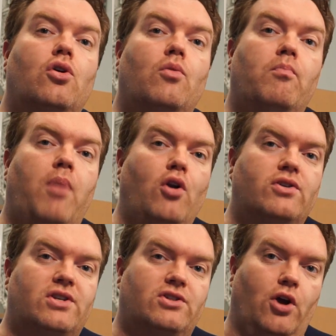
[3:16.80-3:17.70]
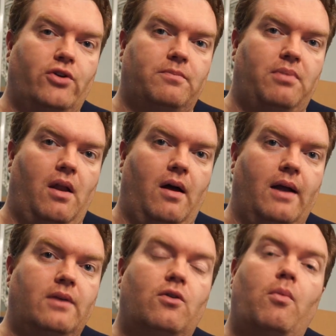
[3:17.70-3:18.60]
bonuses don't
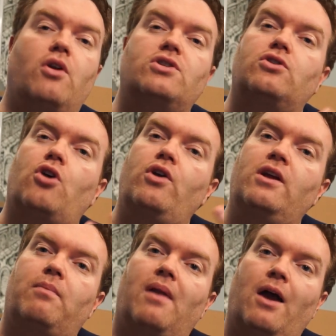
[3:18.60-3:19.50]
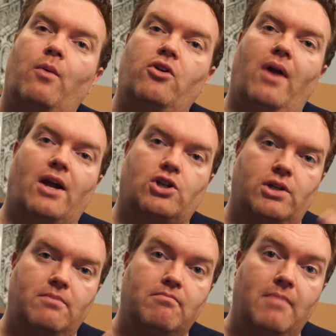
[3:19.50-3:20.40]
apply. So bonuses only apply when you're
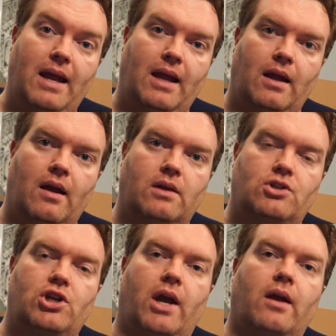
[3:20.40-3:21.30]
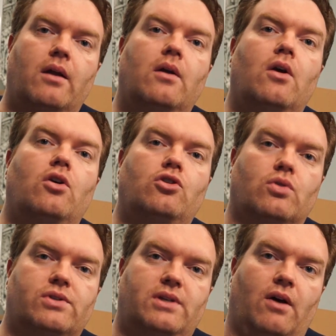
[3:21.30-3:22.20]
actually making a check
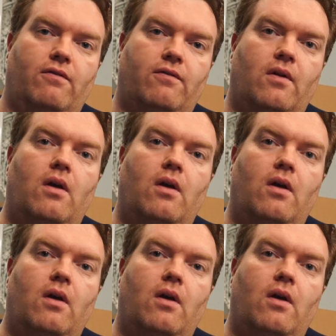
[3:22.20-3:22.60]
yourself,